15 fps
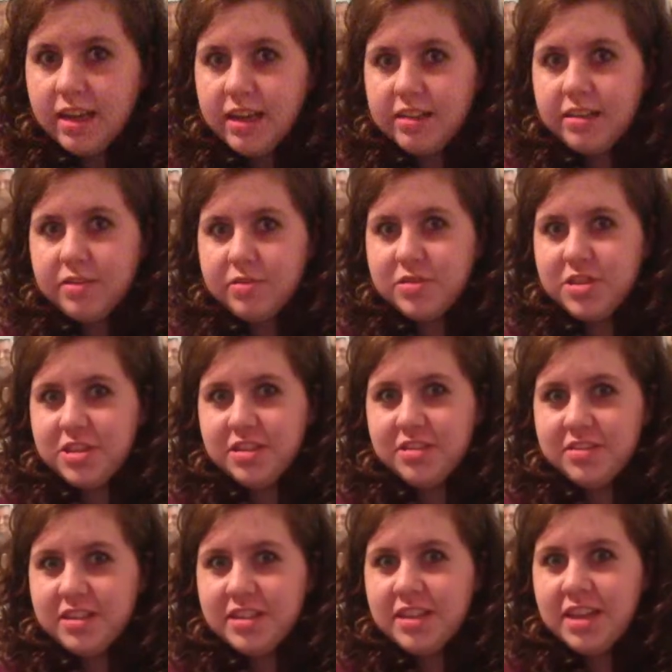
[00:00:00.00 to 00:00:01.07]
Hello
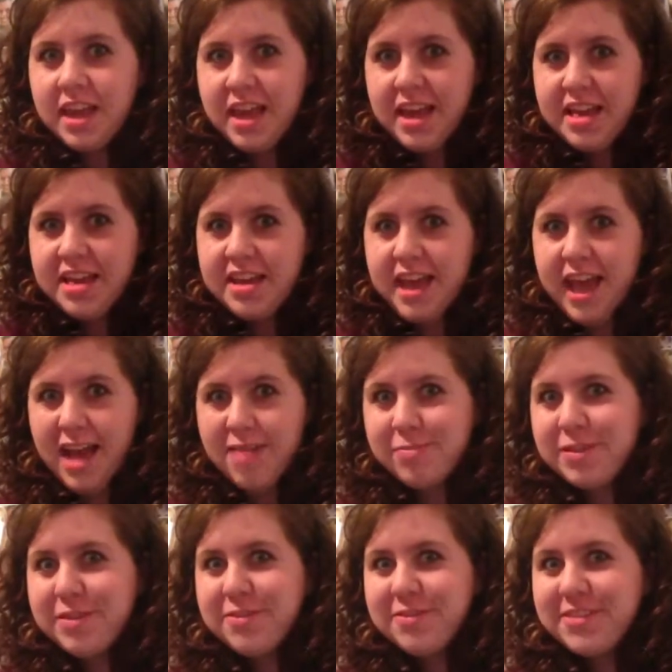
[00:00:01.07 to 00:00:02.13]
children and
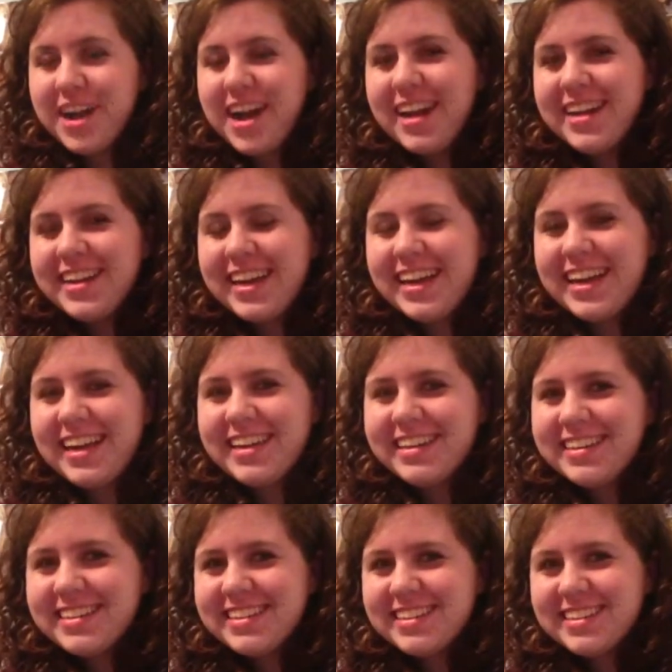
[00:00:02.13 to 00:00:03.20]
happy Friday!